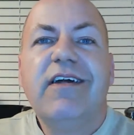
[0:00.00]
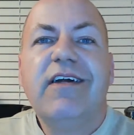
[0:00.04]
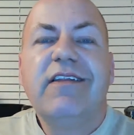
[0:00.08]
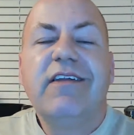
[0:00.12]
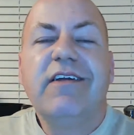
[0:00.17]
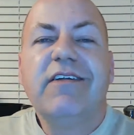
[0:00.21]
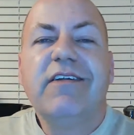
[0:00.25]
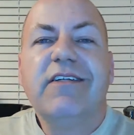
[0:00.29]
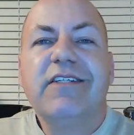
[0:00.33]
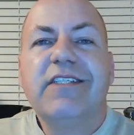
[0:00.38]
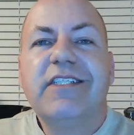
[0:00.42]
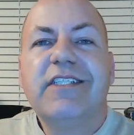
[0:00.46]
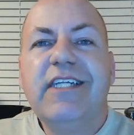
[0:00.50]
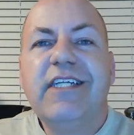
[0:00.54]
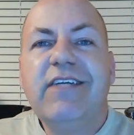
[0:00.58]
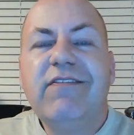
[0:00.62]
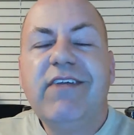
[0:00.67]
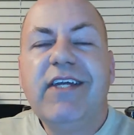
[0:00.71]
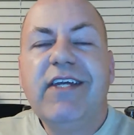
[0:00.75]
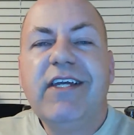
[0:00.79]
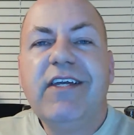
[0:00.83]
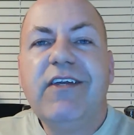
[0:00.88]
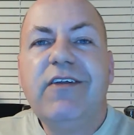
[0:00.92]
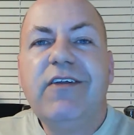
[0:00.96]
They're
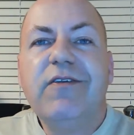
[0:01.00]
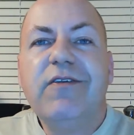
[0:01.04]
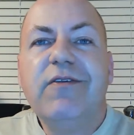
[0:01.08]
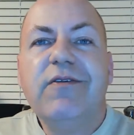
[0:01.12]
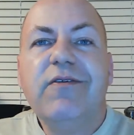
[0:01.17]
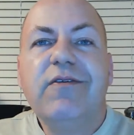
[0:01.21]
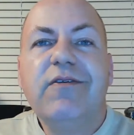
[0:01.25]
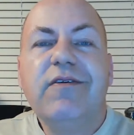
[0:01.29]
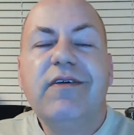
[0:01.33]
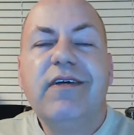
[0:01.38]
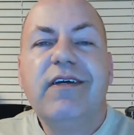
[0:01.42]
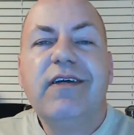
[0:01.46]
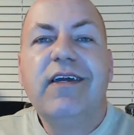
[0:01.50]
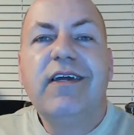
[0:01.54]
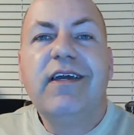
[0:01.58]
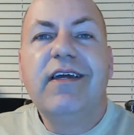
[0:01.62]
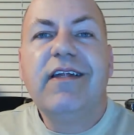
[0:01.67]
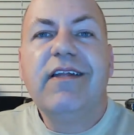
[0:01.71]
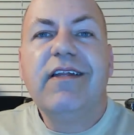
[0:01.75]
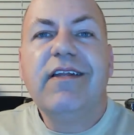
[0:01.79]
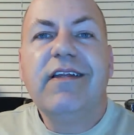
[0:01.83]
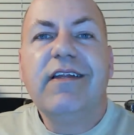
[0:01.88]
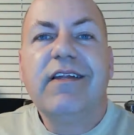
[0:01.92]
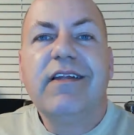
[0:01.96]
deceiving you
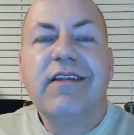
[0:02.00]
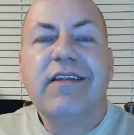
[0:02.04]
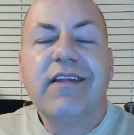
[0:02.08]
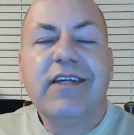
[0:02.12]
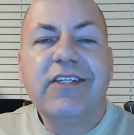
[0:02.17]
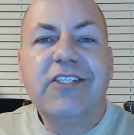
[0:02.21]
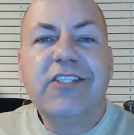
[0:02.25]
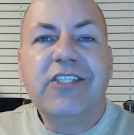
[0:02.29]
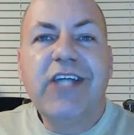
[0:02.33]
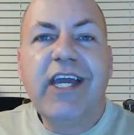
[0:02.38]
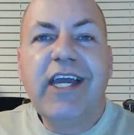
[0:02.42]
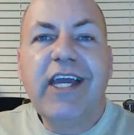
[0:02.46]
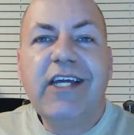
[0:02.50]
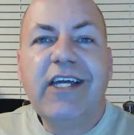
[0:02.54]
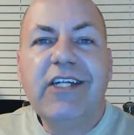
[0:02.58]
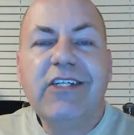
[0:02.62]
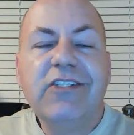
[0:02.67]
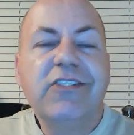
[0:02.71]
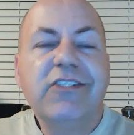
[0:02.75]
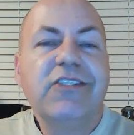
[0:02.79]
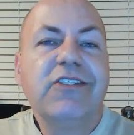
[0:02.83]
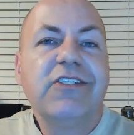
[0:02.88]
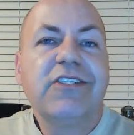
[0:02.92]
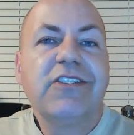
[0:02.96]
in the
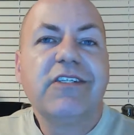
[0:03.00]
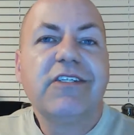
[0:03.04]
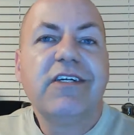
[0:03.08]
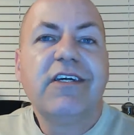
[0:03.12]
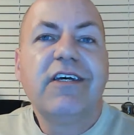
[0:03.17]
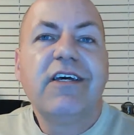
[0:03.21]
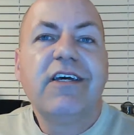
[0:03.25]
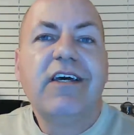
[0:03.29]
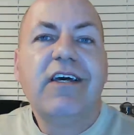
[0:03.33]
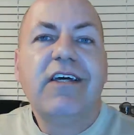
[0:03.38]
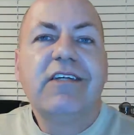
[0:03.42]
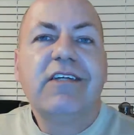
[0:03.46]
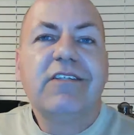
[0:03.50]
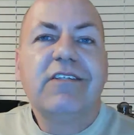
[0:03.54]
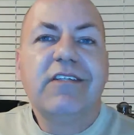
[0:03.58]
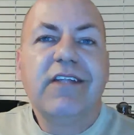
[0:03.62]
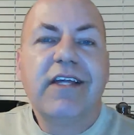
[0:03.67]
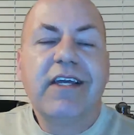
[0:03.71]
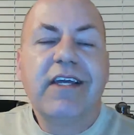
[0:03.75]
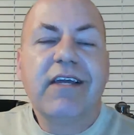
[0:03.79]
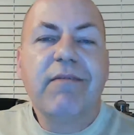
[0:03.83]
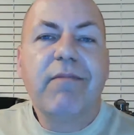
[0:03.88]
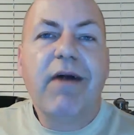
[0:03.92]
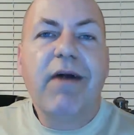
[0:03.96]
change so
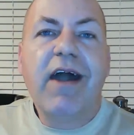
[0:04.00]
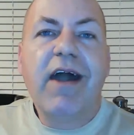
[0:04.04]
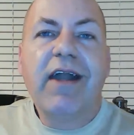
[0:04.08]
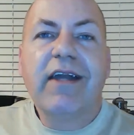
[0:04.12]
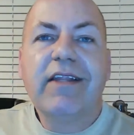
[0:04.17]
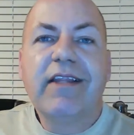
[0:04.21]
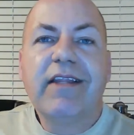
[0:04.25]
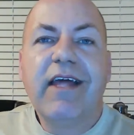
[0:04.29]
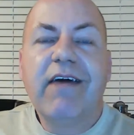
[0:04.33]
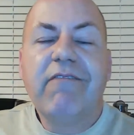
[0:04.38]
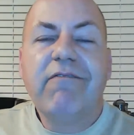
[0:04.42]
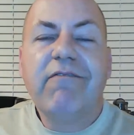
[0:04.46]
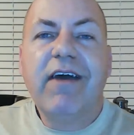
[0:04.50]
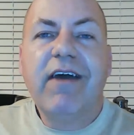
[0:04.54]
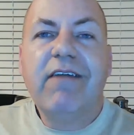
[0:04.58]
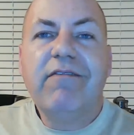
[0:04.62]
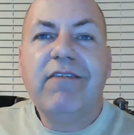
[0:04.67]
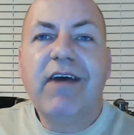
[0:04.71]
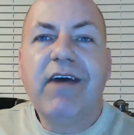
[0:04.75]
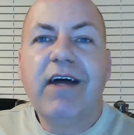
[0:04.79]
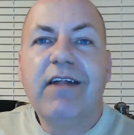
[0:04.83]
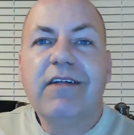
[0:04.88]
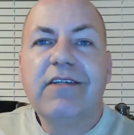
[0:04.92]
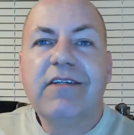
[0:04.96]
they can pocket that
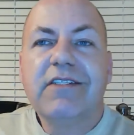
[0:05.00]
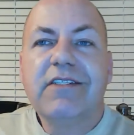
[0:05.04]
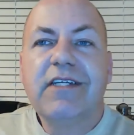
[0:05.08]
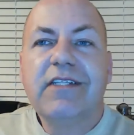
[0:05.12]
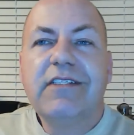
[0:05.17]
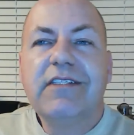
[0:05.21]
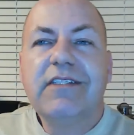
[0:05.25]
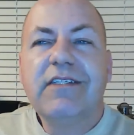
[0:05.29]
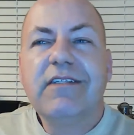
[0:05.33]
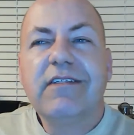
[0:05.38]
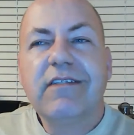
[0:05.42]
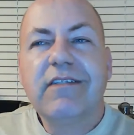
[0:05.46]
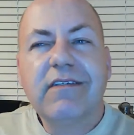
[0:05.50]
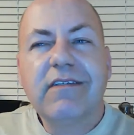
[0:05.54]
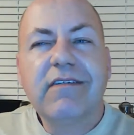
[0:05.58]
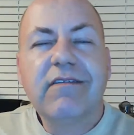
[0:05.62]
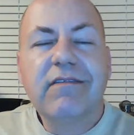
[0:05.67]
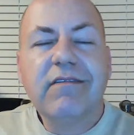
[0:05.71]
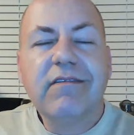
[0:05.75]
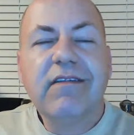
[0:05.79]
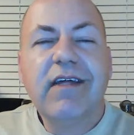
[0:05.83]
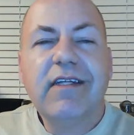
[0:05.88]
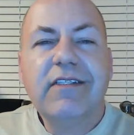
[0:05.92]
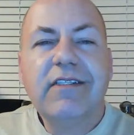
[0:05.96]
$5.
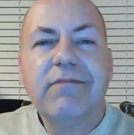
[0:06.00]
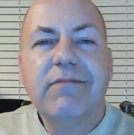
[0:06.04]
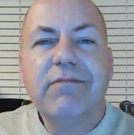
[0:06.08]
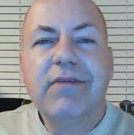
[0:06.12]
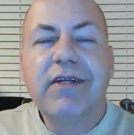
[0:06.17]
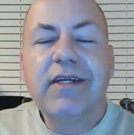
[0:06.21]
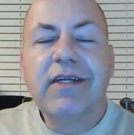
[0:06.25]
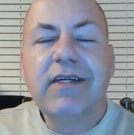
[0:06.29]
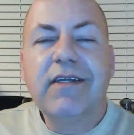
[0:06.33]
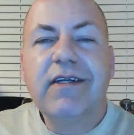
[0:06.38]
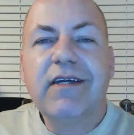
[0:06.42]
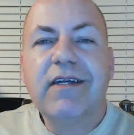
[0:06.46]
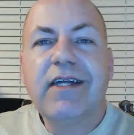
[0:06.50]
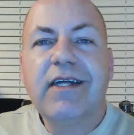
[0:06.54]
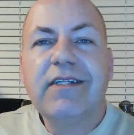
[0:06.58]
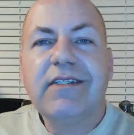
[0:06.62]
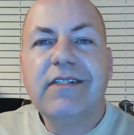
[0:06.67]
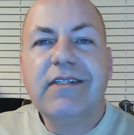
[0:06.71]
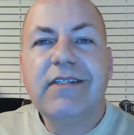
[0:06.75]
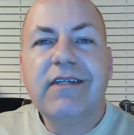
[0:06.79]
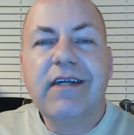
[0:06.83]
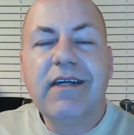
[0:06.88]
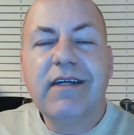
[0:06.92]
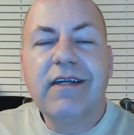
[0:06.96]
That's a pretty good
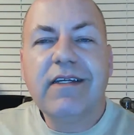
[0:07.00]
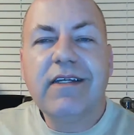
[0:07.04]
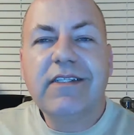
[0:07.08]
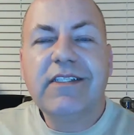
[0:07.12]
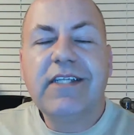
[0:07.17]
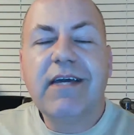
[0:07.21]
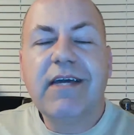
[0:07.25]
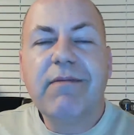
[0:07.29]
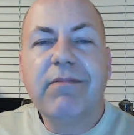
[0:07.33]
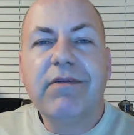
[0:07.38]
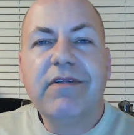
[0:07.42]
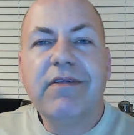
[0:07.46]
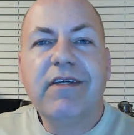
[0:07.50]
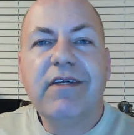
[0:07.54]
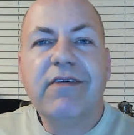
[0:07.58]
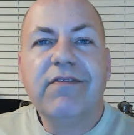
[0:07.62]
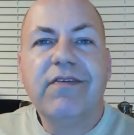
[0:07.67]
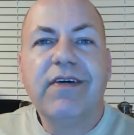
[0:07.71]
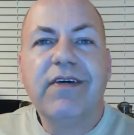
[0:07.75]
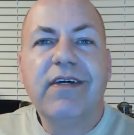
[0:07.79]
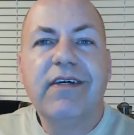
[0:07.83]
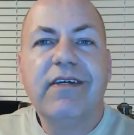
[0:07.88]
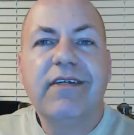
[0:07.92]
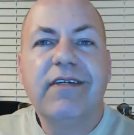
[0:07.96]
idea, example
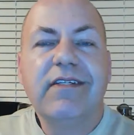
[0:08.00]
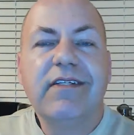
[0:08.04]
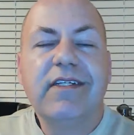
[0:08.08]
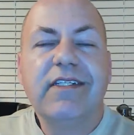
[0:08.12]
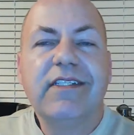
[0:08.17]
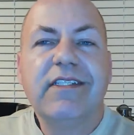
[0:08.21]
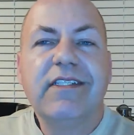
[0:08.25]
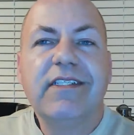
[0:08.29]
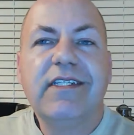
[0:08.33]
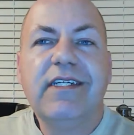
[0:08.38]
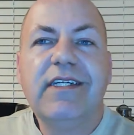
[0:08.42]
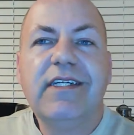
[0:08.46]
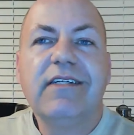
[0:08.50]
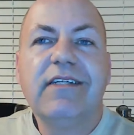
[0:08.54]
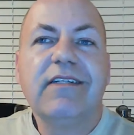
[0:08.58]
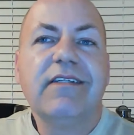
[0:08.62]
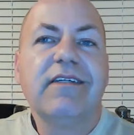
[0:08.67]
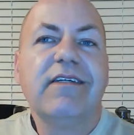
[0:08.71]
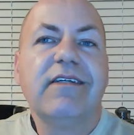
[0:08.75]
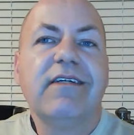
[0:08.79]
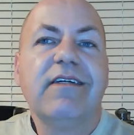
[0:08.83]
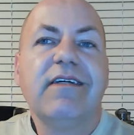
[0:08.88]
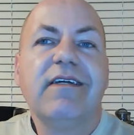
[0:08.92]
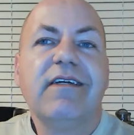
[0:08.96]
of deceit.
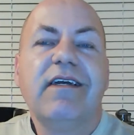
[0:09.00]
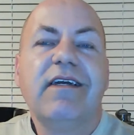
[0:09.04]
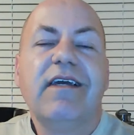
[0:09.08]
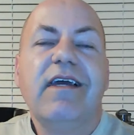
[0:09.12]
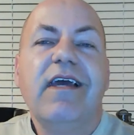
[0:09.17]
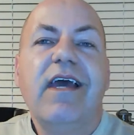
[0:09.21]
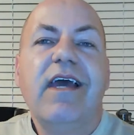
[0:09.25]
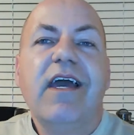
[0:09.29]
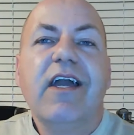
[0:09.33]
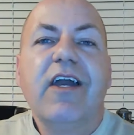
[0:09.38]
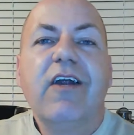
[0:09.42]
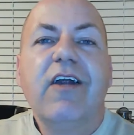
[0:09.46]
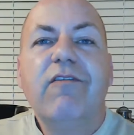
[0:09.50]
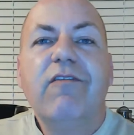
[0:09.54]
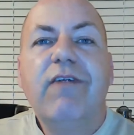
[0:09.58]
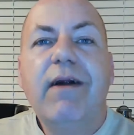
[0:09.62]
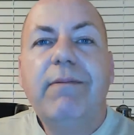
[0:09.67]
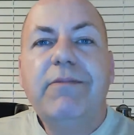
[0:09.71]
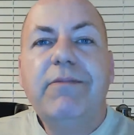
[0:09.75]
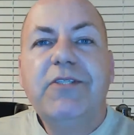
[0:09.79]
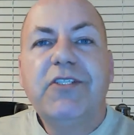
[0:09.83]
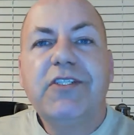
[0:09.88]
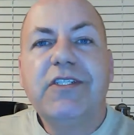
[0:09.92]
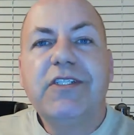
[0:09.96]

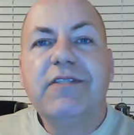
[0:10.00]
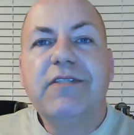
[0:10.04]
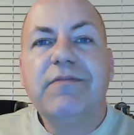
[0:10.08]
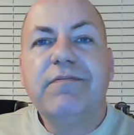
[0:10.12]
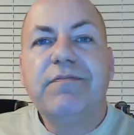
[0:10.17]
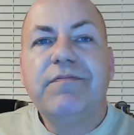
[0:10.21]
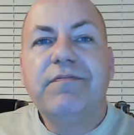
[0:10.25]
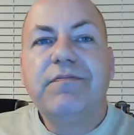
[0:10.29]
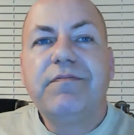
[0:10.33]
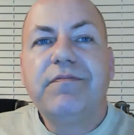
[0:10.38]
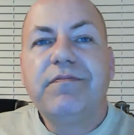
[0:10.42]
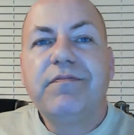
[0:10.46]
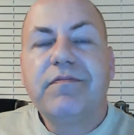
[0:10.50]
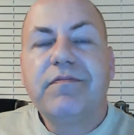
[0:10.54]
Corruption.